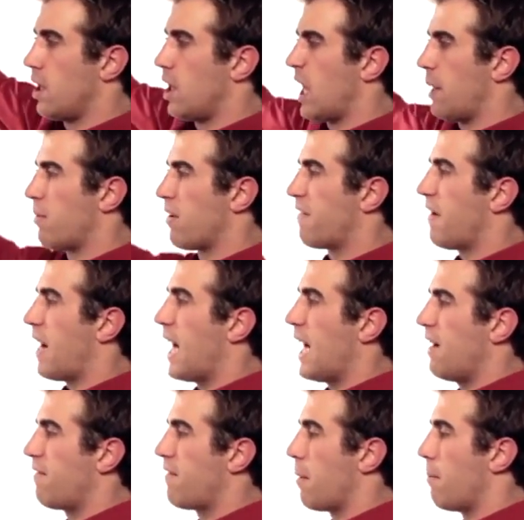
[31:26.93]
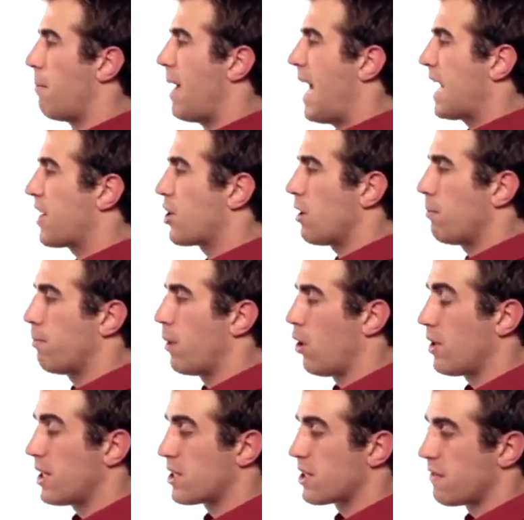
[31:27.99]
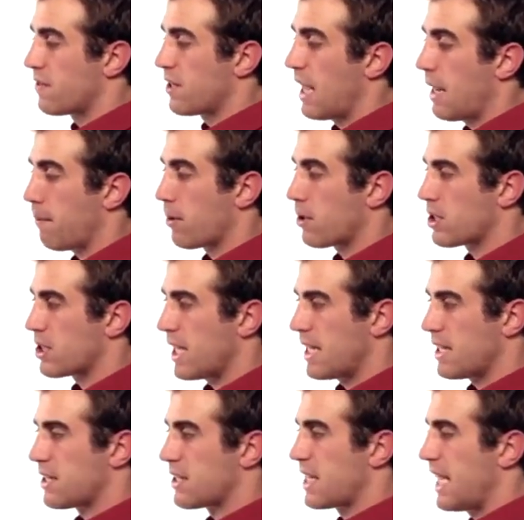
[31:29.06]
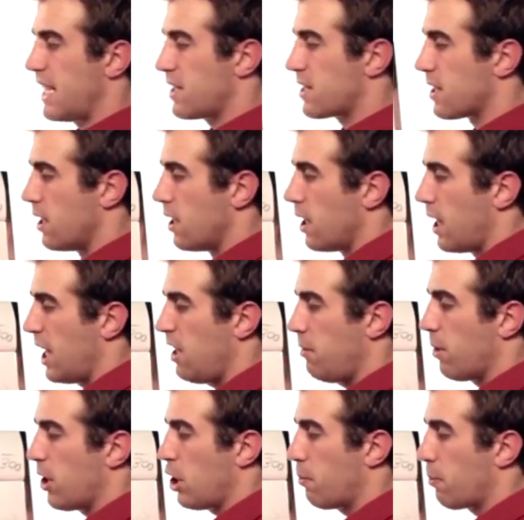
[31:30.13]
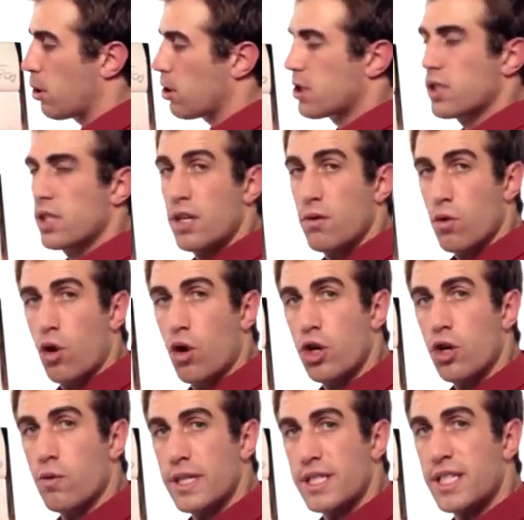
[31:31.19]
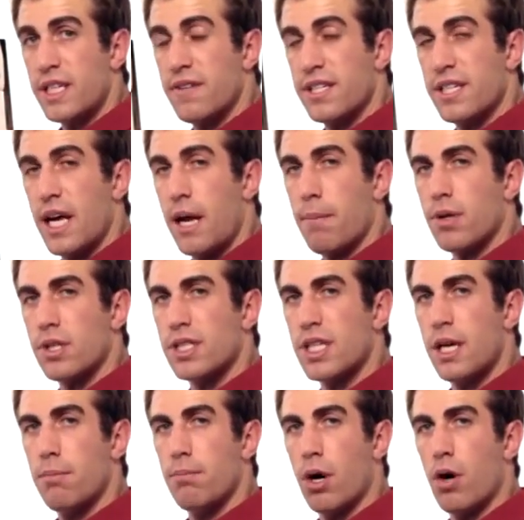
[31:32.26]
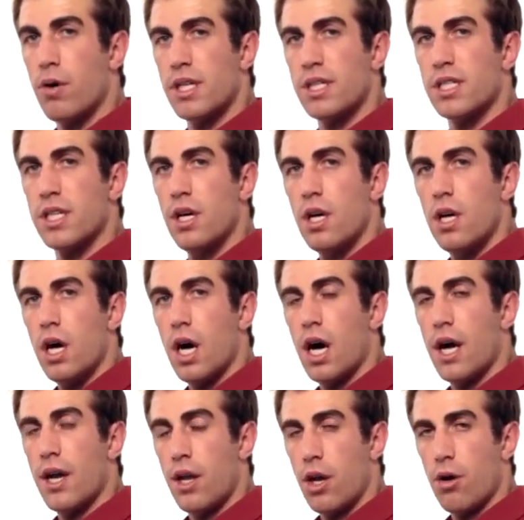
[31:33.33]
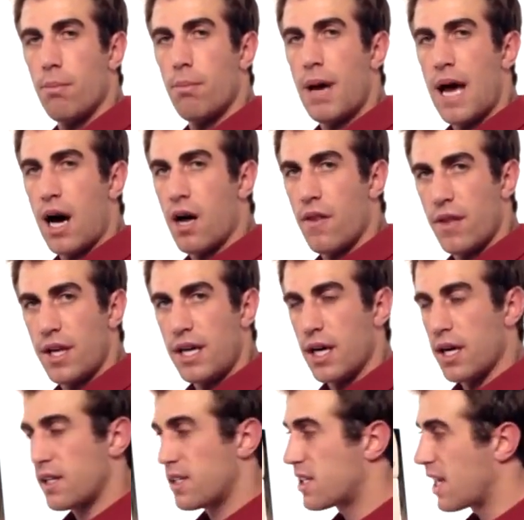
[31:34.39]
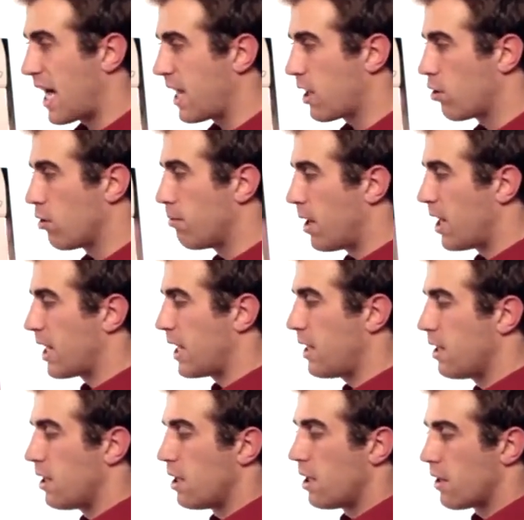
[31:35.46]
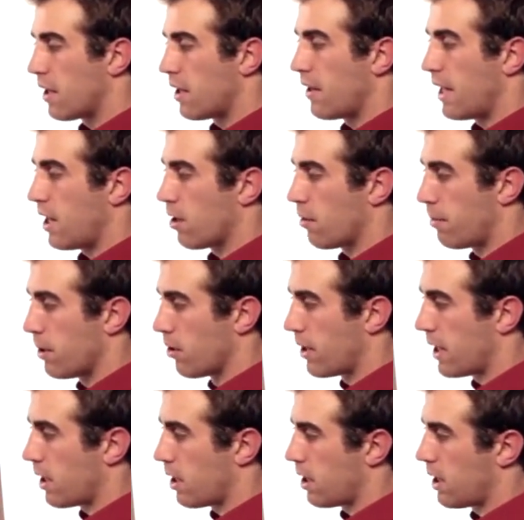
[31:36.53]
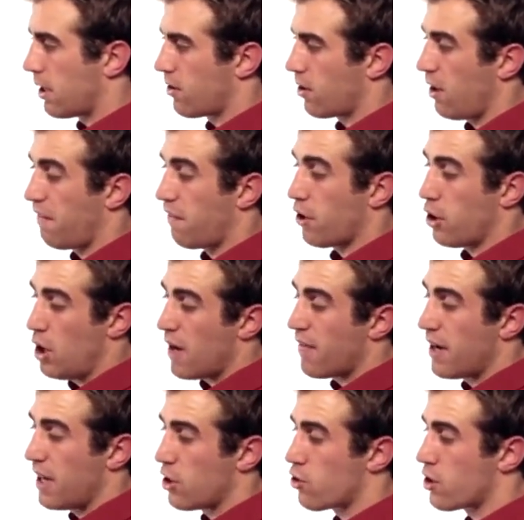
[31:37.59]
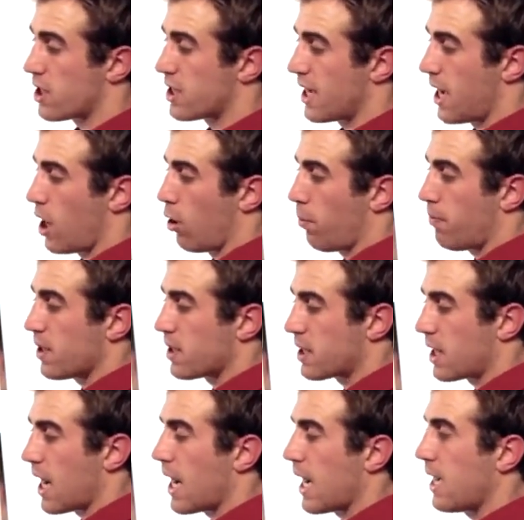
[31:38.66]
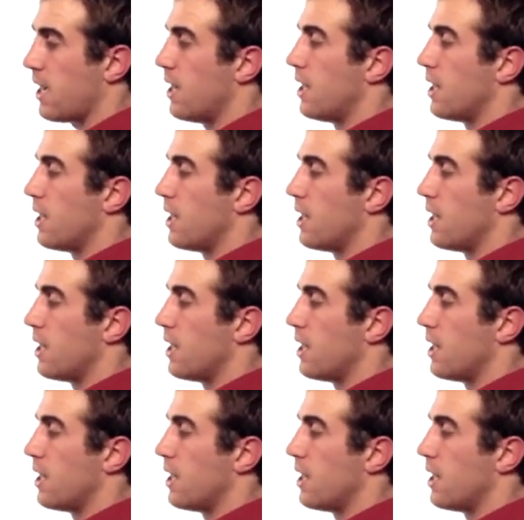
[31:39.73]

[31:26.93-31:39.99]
Number 5, the matching bonus of 10% states anybody you personally enroll, you'll receive a 10% bonus on the cycle money that they are building. And so therefore, you have an interest to help this guy